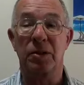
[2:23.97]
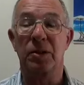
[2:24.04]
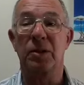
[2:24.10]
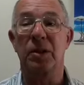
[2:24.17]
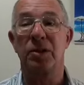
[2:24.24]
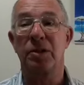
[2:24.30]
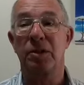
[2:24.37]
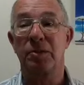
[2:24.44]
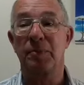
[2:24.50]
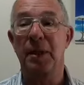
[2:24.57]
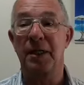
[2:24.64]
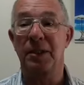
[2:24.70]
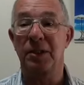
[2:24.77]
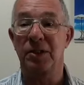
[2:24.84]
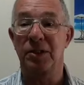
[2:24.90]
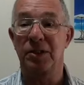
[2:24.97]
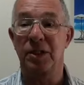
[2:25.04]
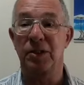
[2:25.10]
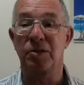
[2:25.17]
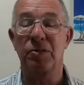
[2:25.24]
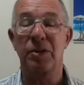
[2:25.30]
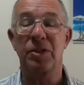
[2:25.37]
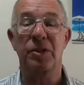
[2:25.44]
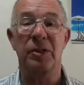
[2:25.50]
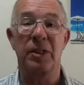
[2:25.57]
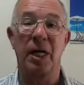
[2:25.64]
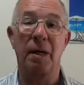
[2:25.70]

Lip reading: and I suspect this is increasingly